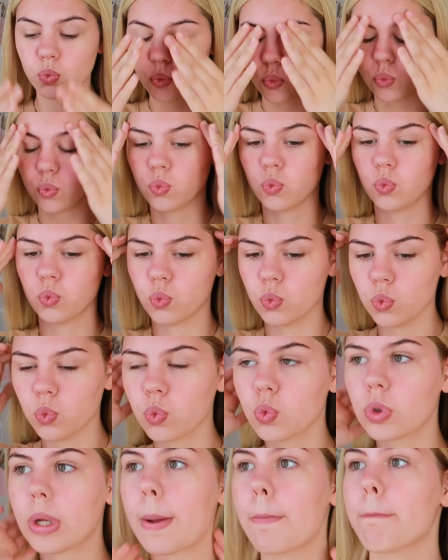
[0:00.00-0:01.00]

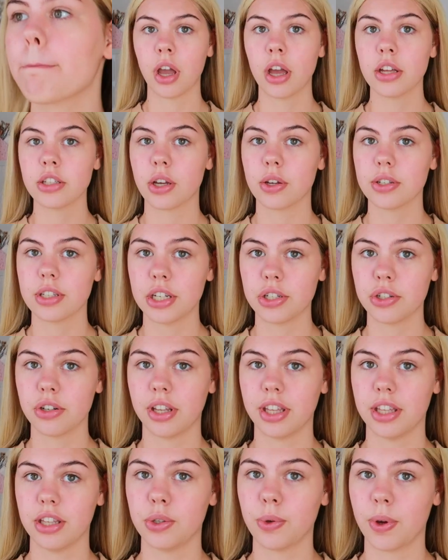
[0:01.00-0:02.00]
So it's
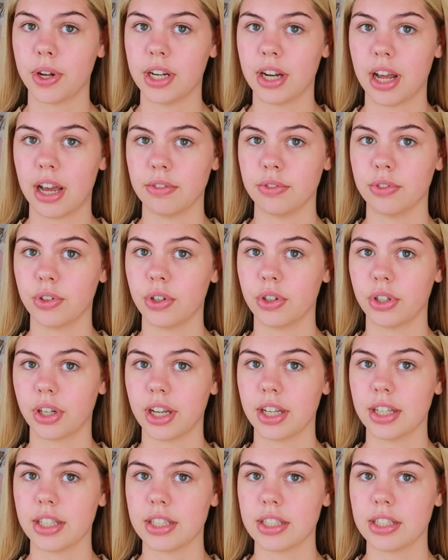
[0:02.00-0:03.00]
literally the 29th of
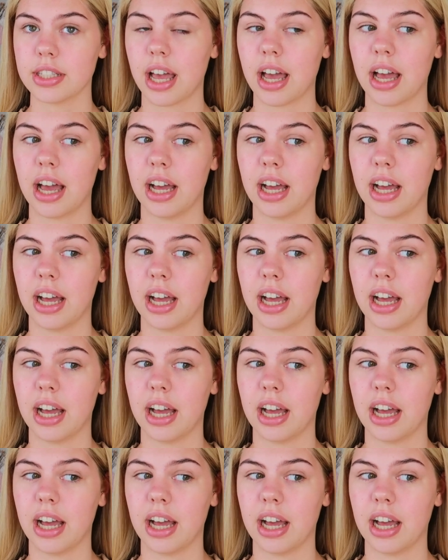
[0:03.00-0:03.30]
August,